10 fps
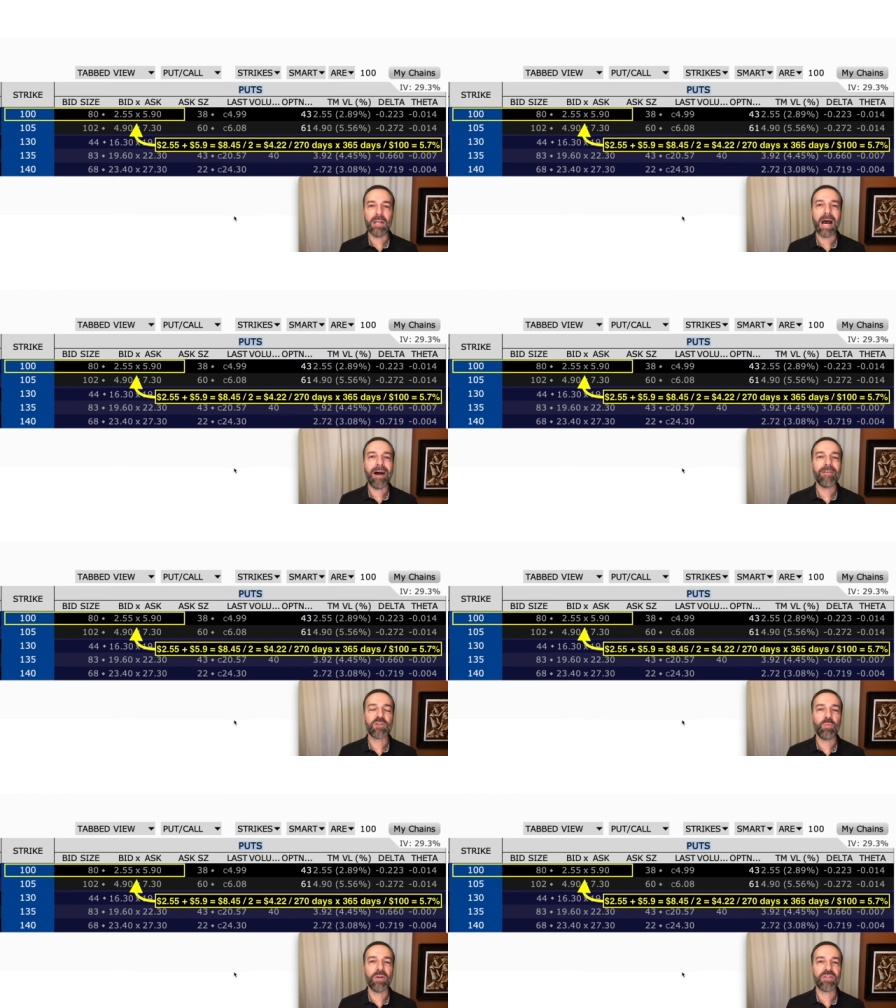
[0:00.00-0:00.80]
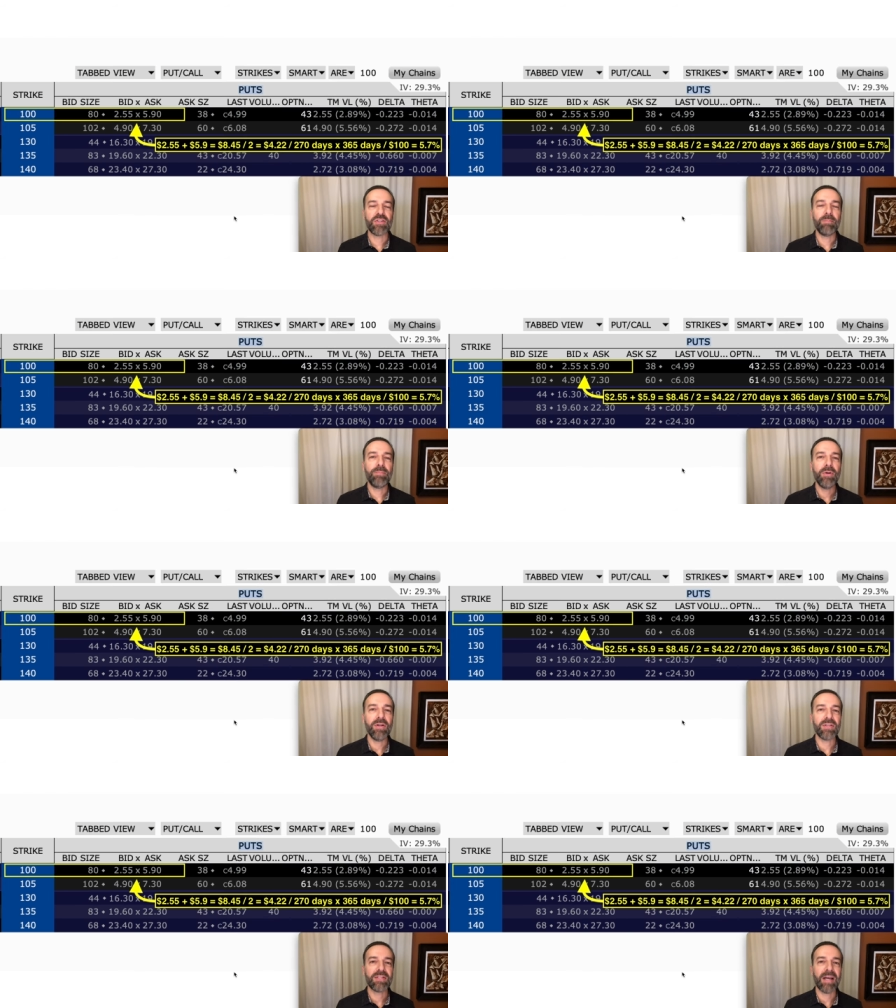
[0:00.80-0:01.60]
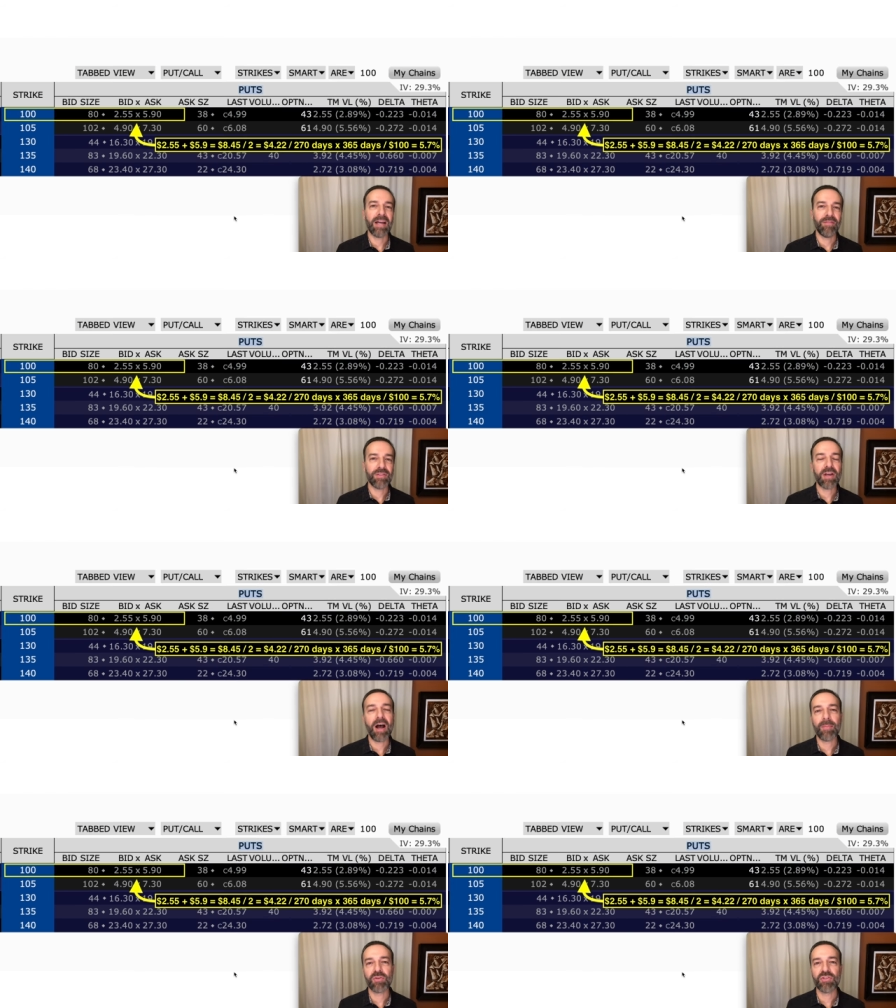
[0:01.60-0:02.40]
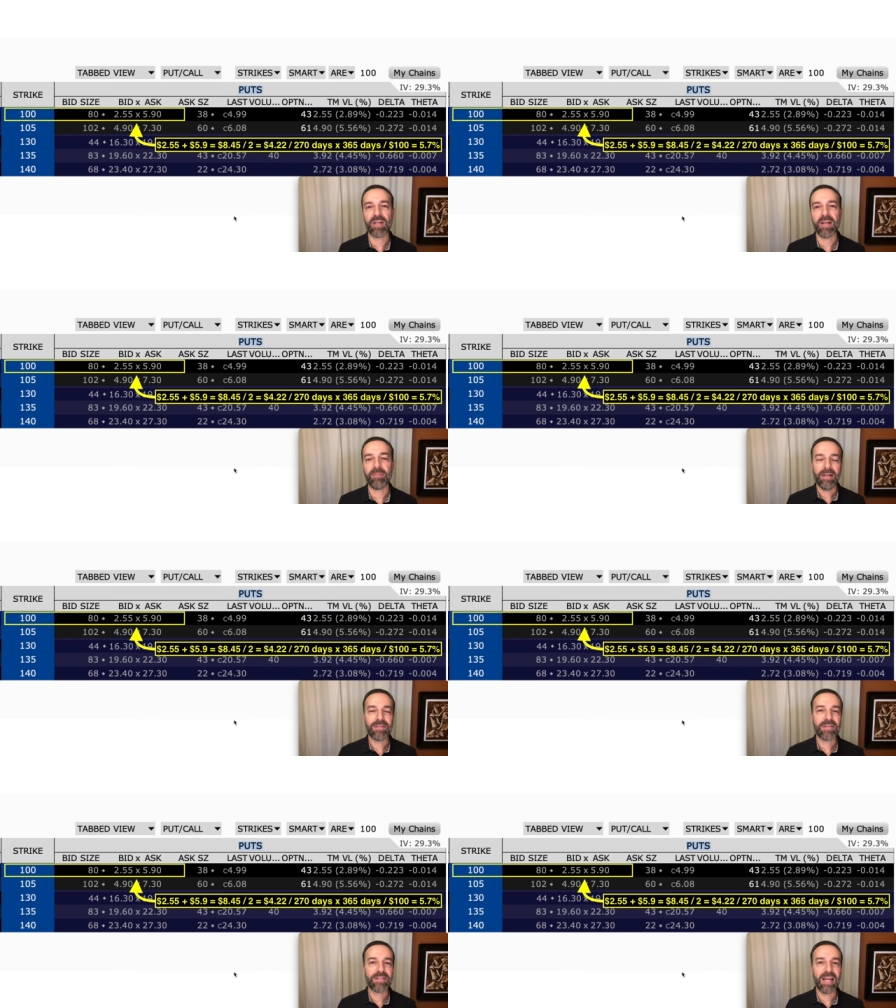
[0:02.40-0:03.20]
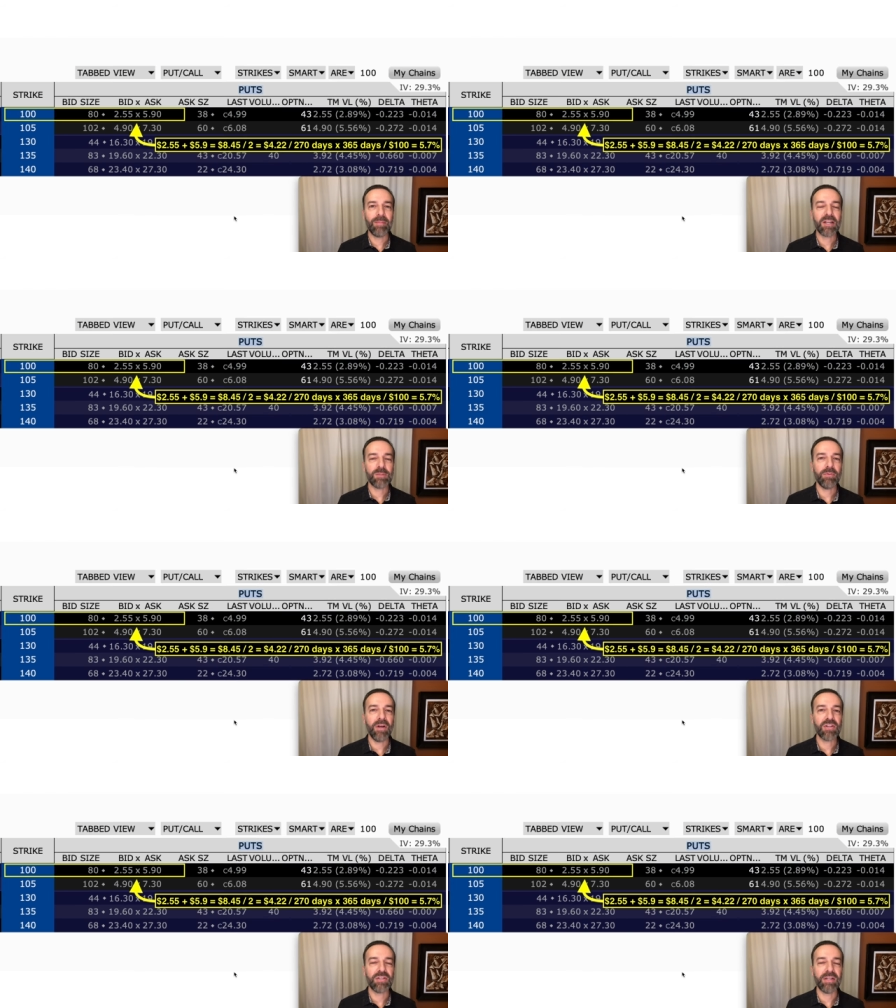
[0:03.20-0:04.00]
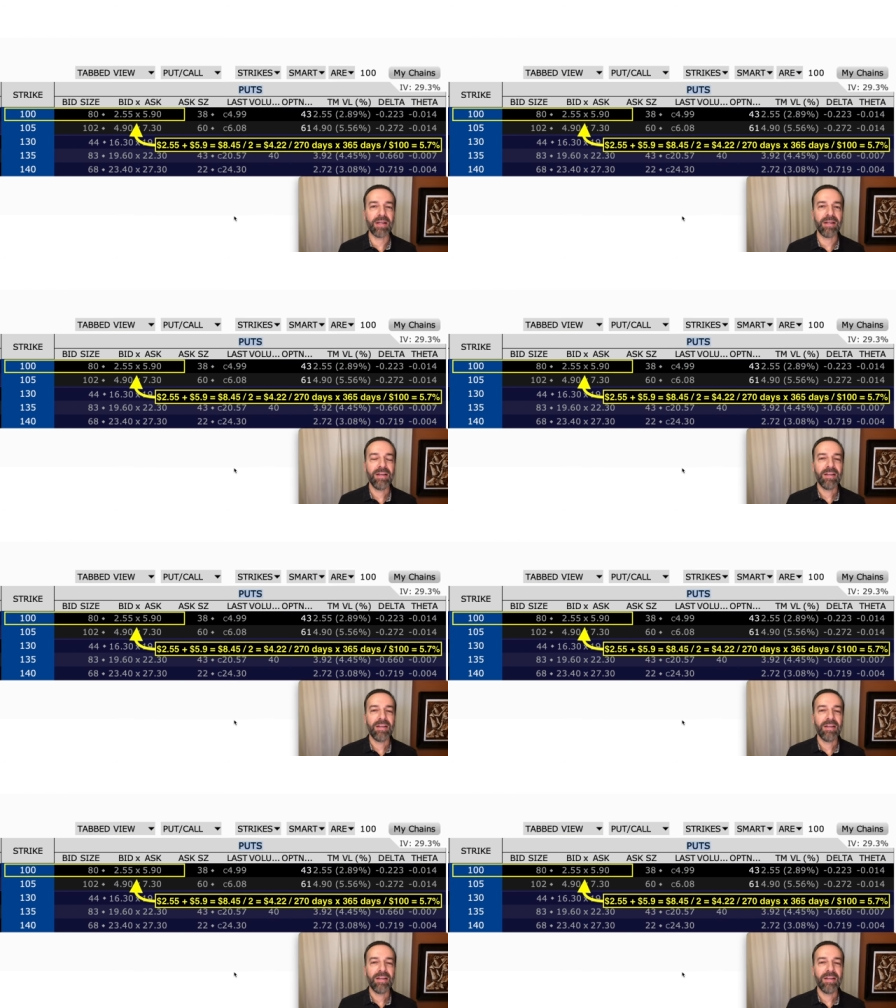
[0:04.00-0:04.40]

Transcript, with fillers: Now I've switched the put side of this option chain. It's the same expiration day.